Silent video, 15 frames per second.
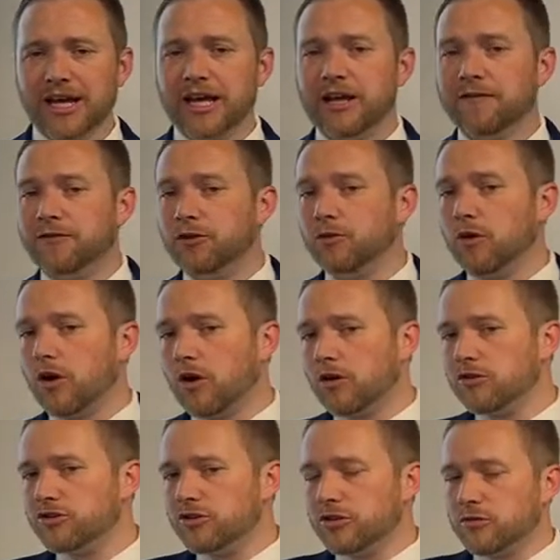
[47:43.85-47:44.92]
if you
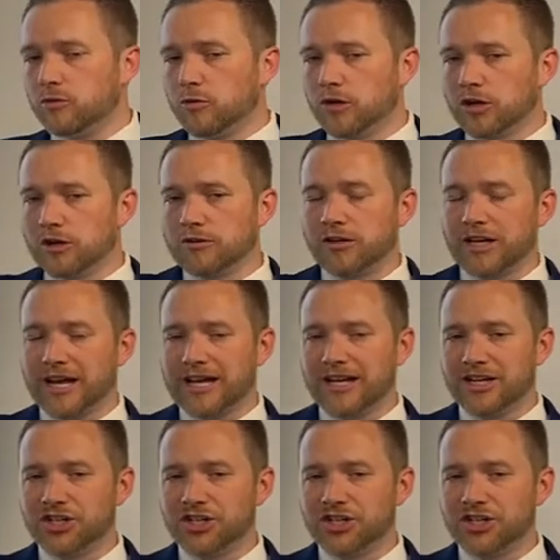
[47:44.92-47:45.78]
also worked in a